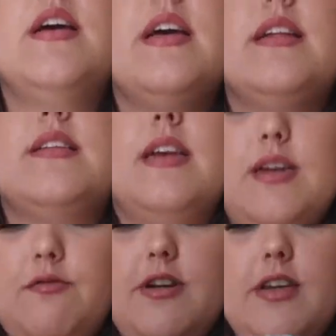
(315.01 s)
It's like
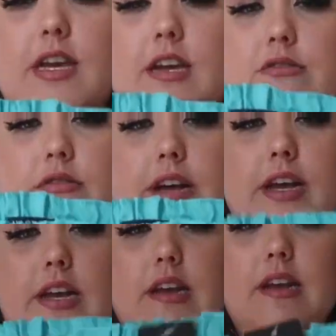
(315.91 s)
a really
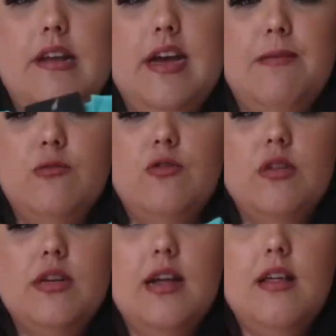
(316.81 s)
green
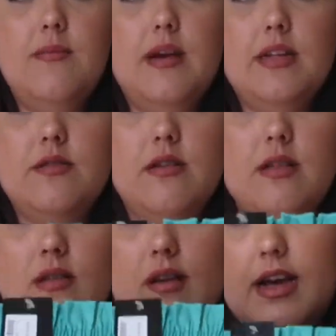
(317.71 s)
emerald color, but it's
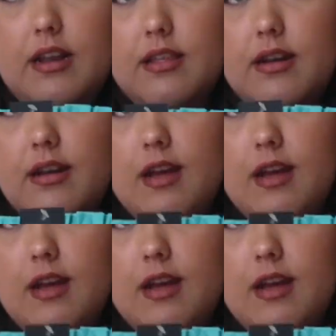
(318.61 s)
lighter than